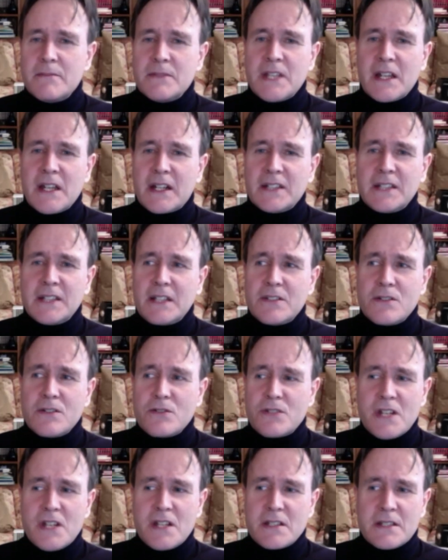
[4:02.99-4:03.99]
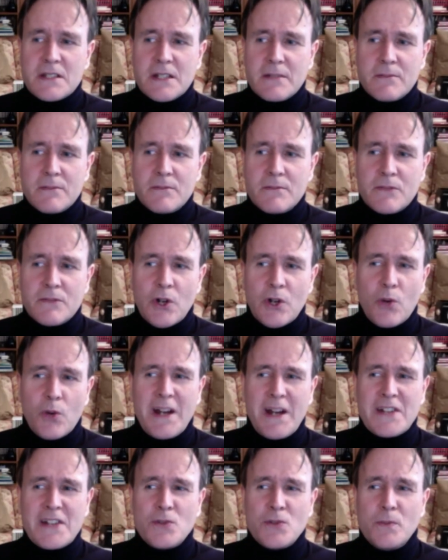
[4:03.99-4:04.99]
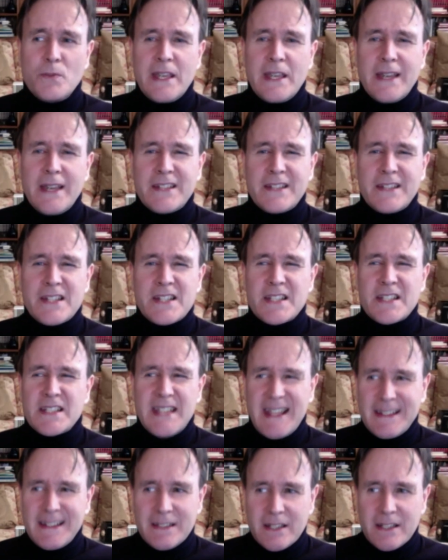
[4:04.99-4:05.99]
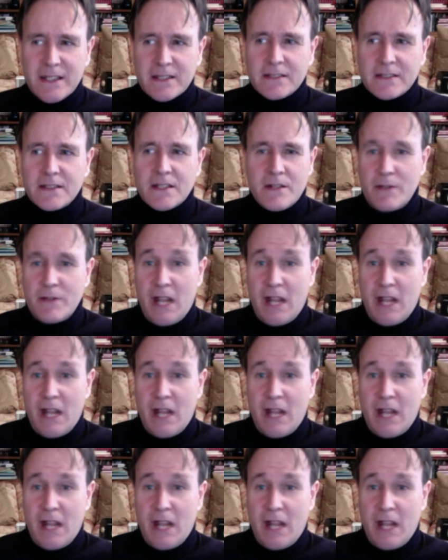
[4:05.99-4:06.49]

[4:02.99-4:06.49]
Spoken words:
the architecture system requires to be understand, and